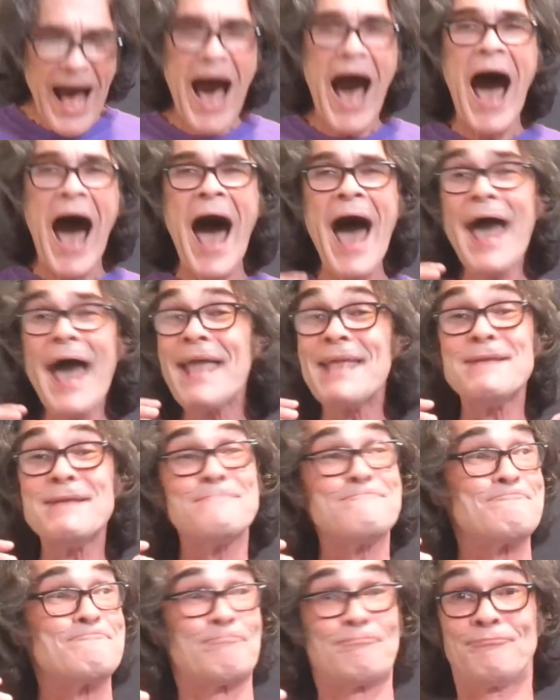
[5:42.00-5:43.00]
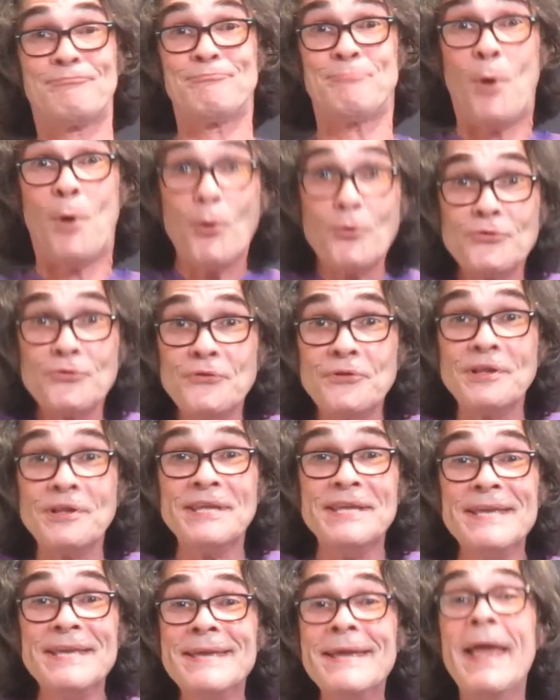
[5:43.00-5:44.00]
I
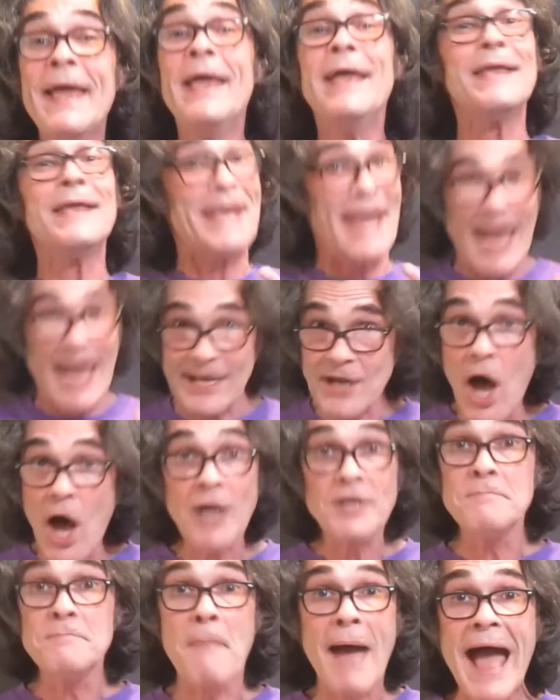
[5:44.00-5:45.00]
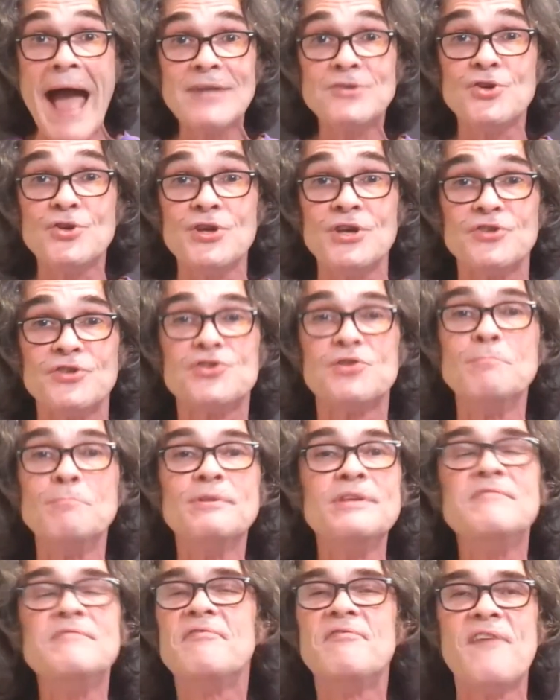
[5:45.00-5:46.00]
personally cannot imagine it
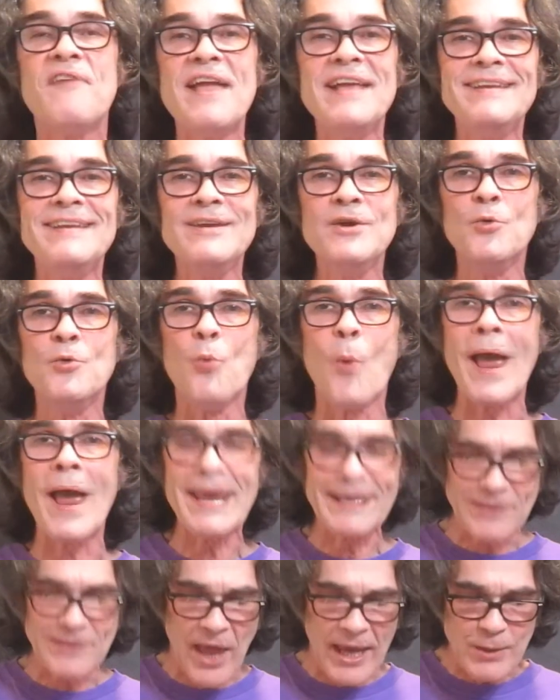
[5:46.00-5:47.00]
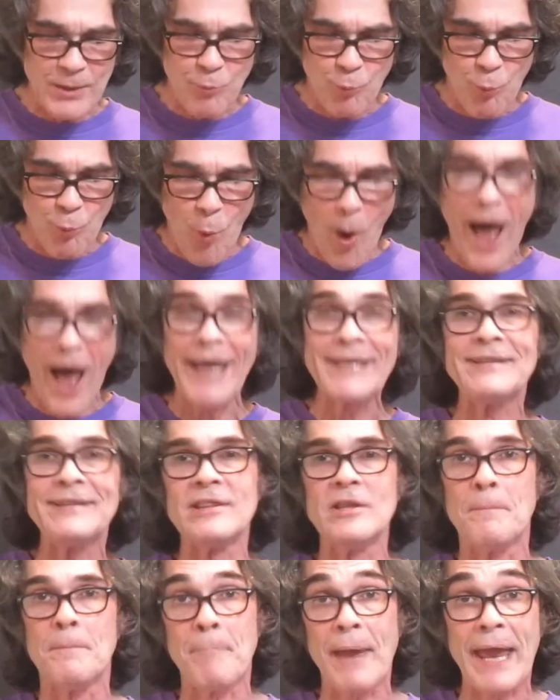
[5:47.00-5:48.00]
simply fading away like wide
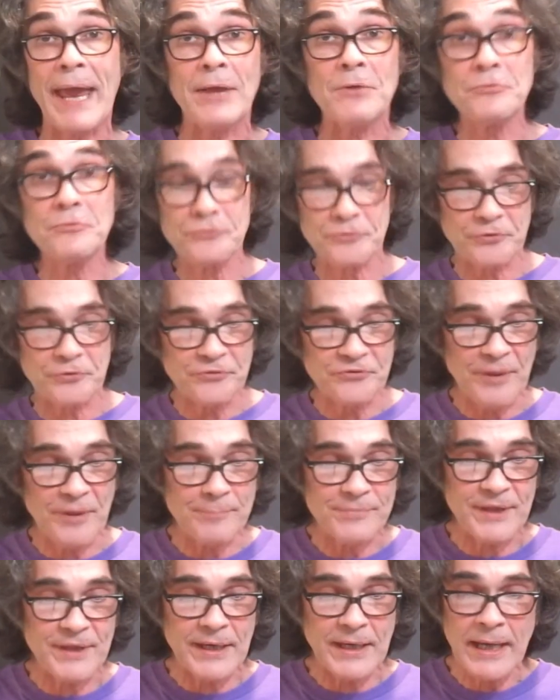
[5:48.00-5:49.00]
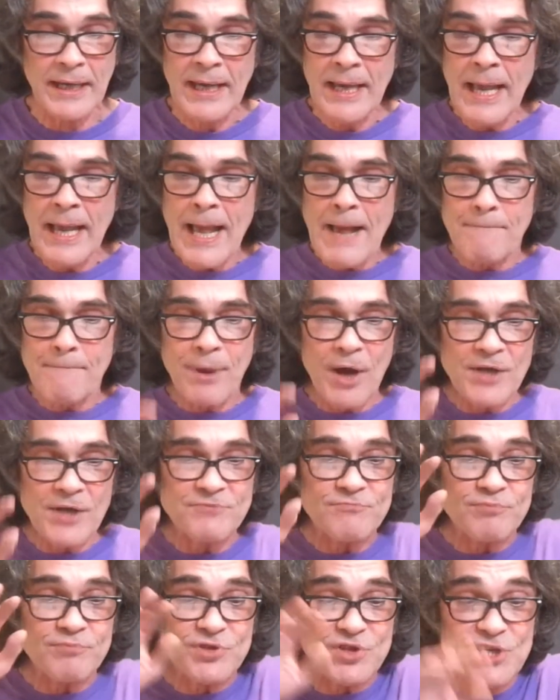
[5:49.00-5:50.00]
lapels or something.
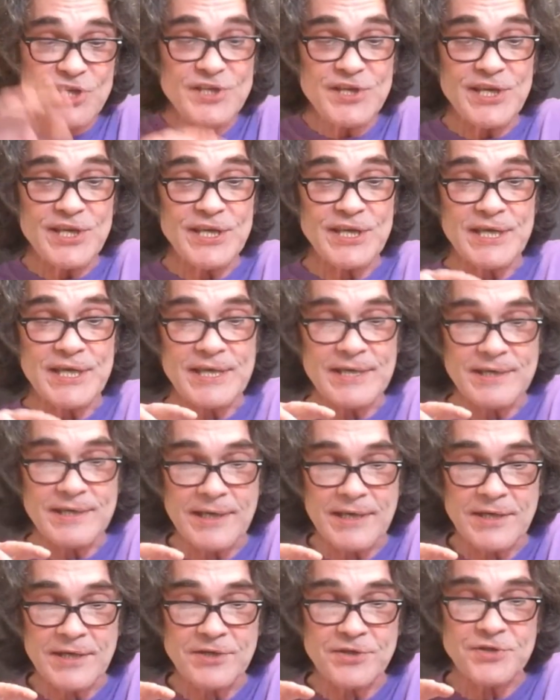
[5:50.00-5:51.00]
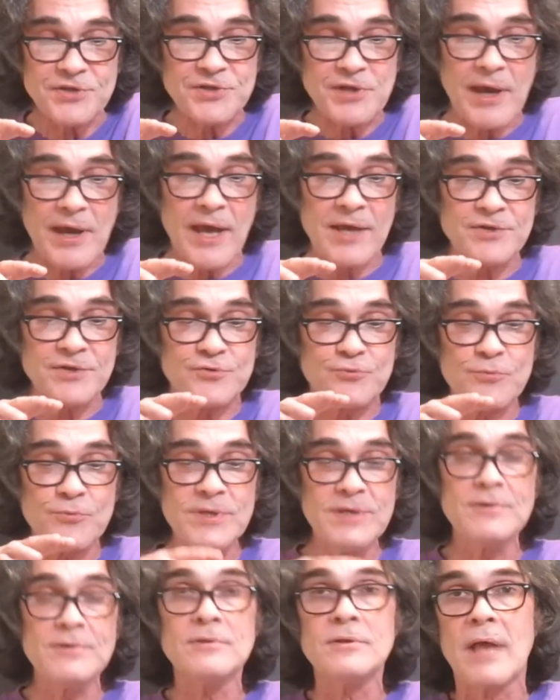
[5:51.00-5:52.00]
But CTE is as
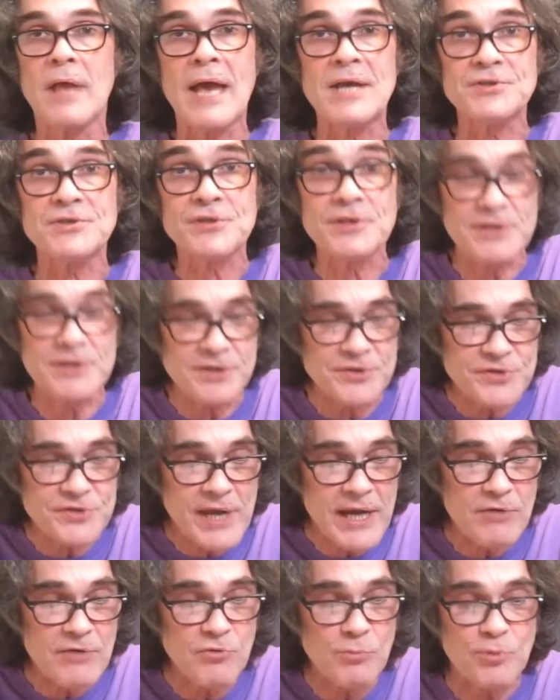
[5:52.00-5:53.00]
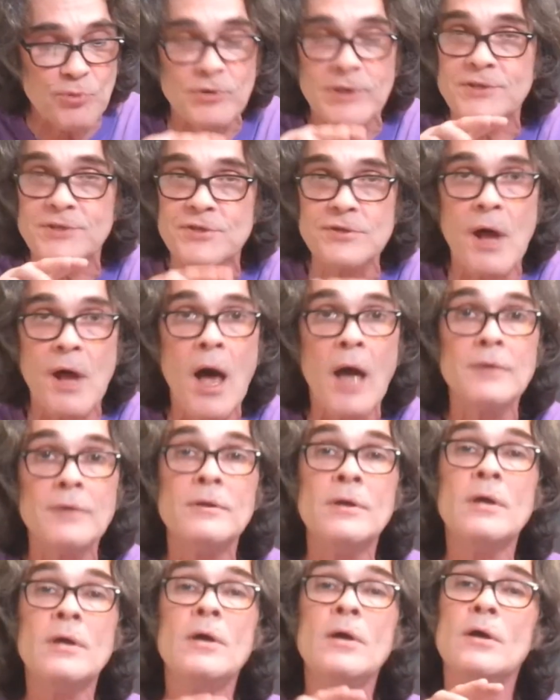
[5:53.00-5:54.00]
real as it is terrible. It's
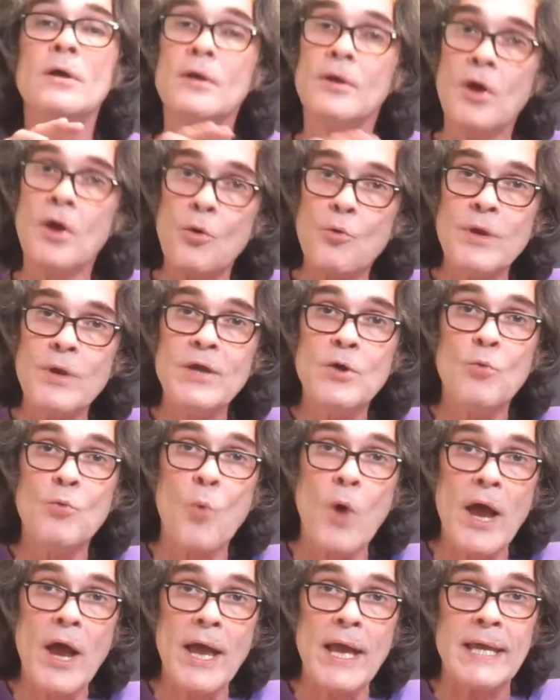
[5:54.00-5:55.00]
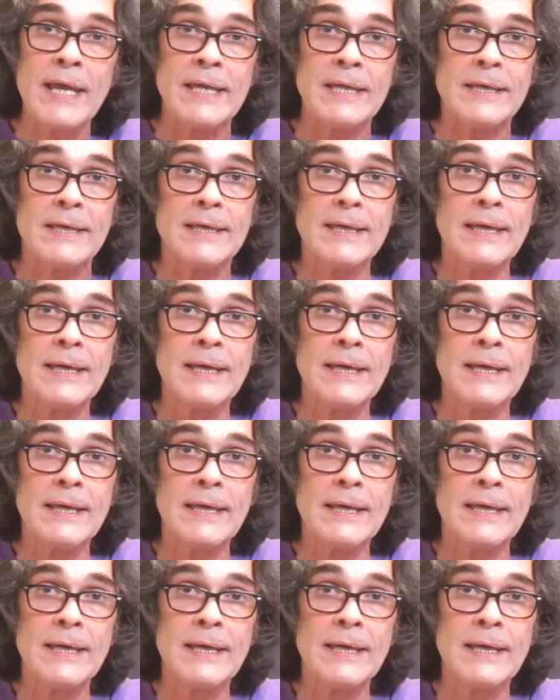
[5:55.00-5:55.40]
not going away.